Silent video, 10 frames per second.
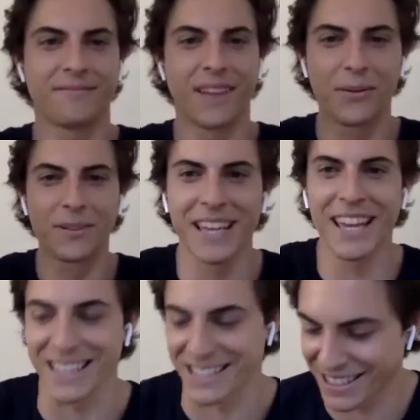That was
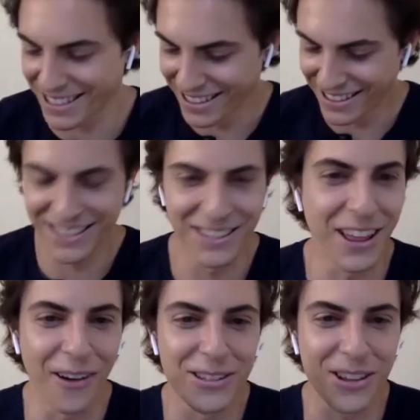it. Dude,
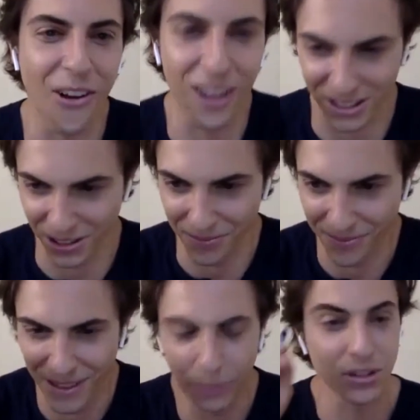that was awesome.
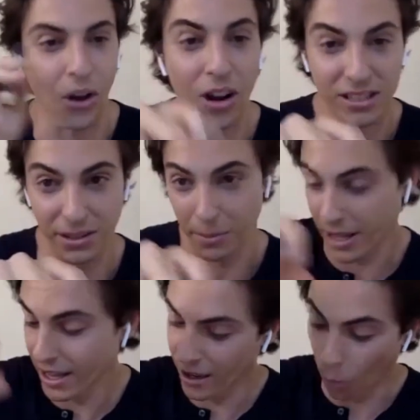That was awesome.
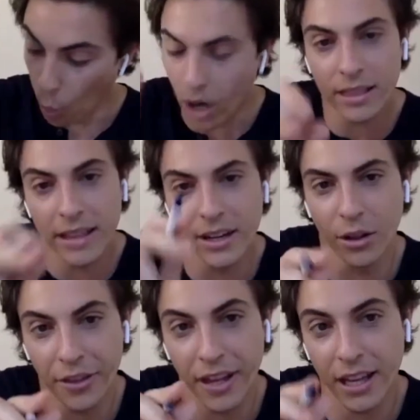One little
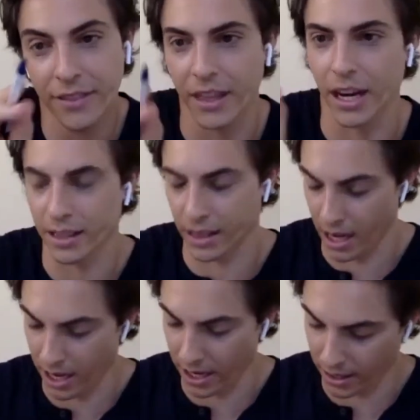thing that I
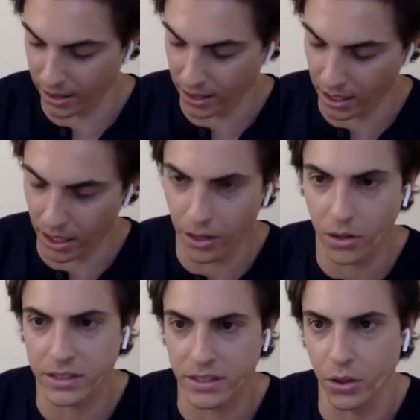
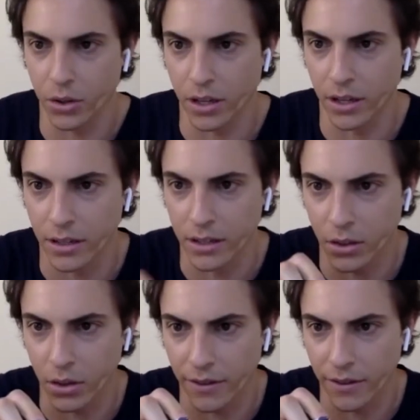noticed that you
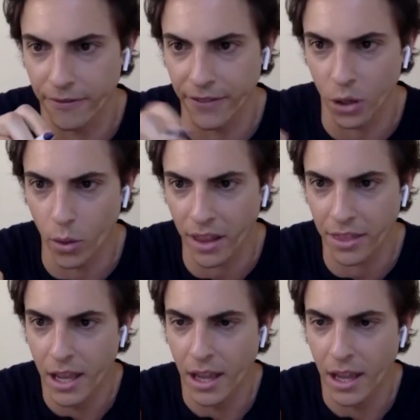can fiddle with.